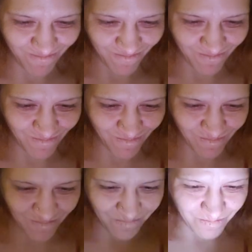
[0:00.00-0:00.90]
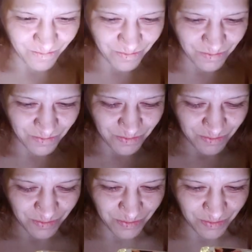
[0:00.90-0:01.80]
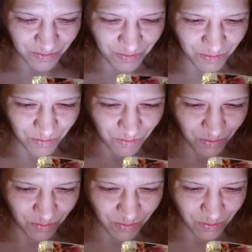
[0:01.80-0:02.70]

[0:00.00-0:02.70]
[no speech]